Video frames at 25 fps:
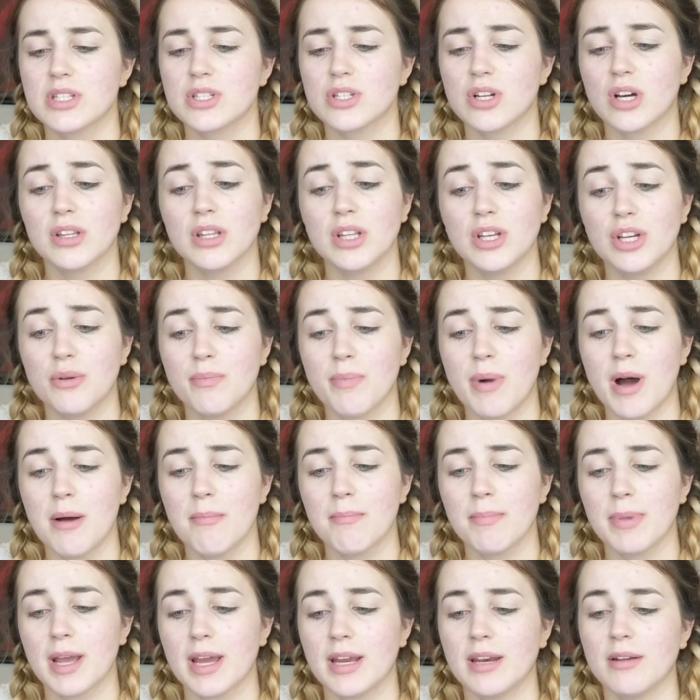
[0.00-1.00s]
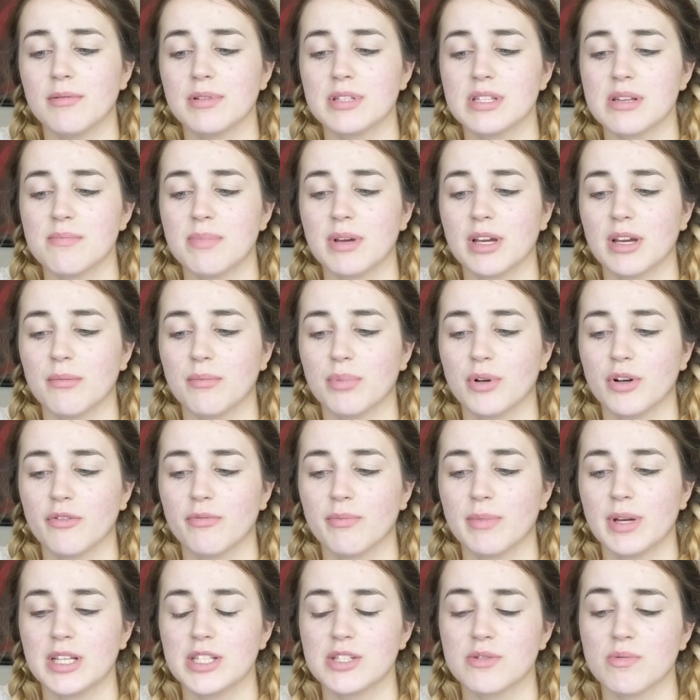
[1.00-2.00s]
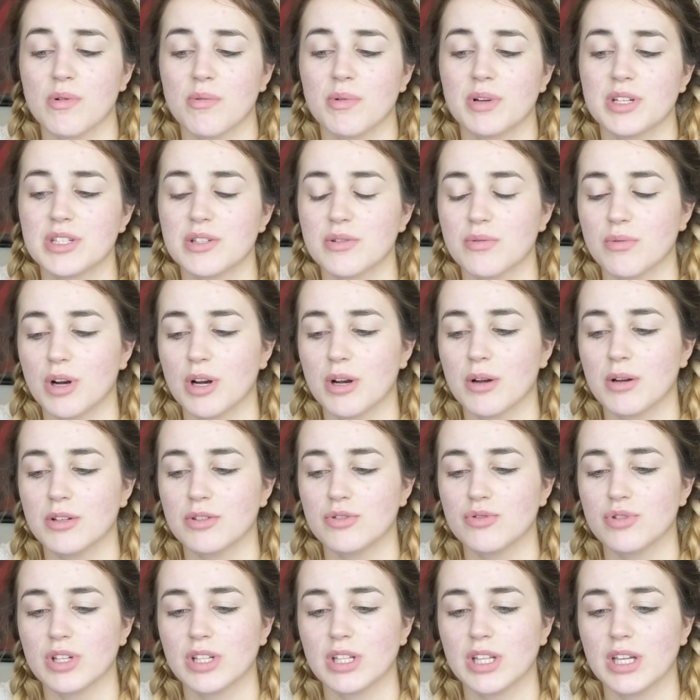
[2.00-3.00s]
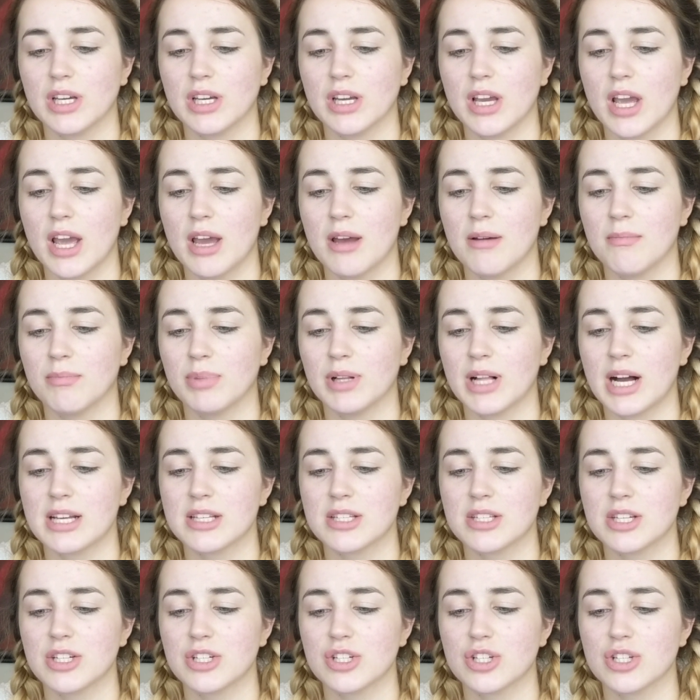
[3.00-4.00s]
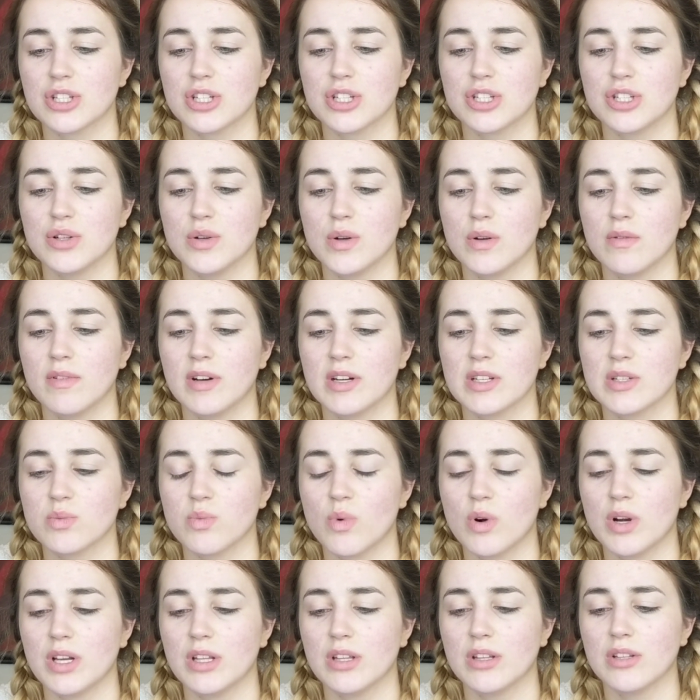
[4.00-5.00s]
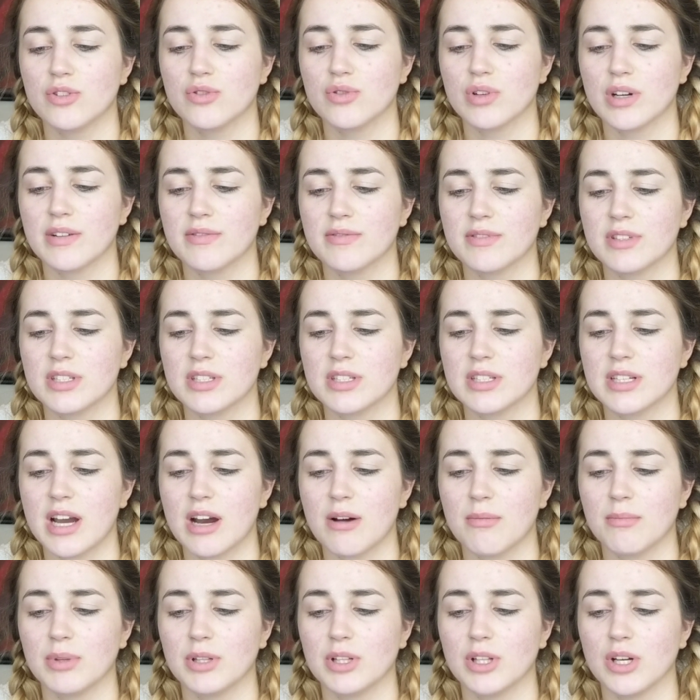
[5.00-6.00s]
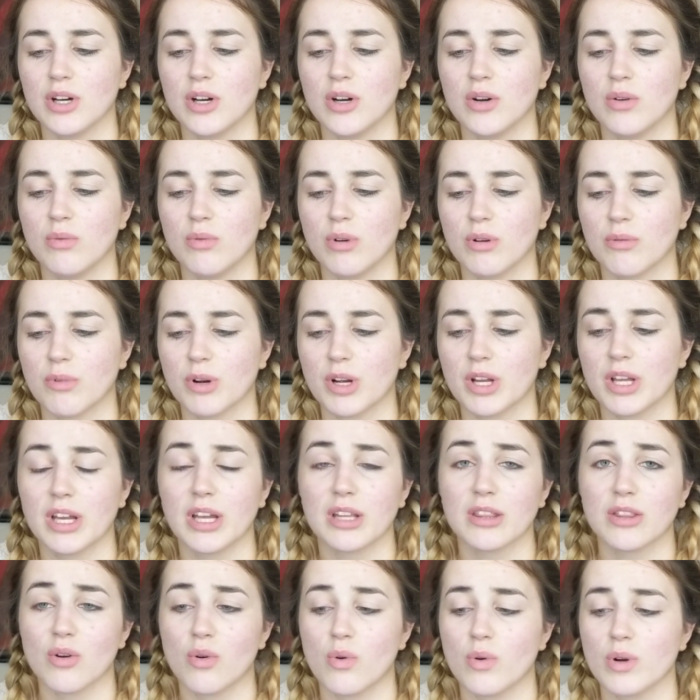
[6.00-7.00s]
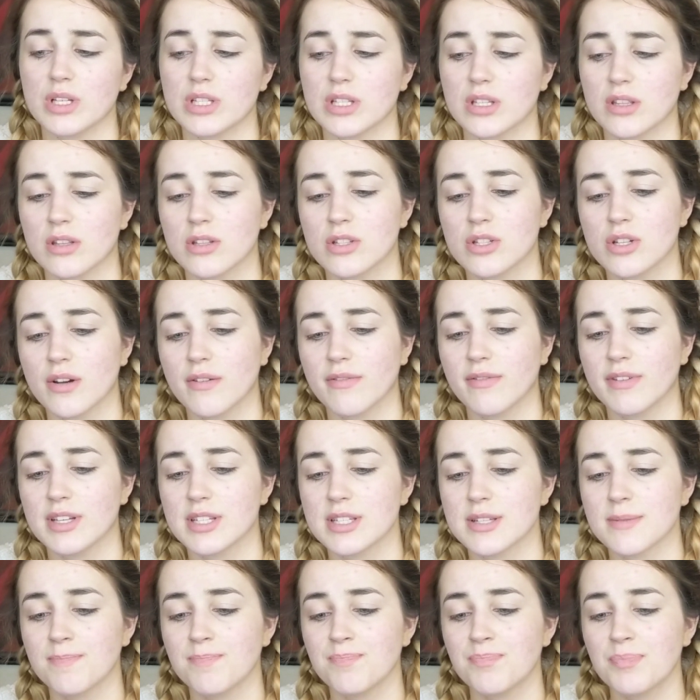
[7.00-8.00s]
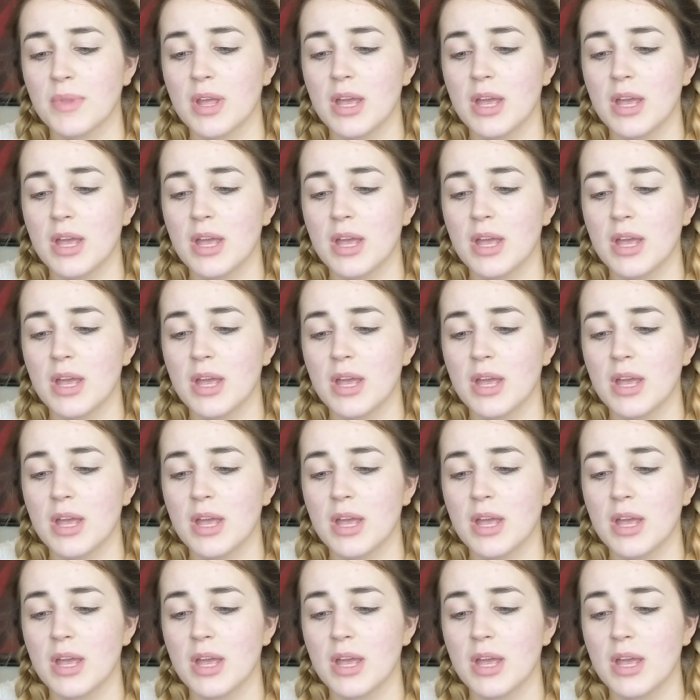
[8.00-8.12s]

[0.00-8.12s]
installed the new pump and it was a big improvement, so we went to work drilling and blasting, just the 2 of us, one in the drift down below, one working at the hoist at the surface.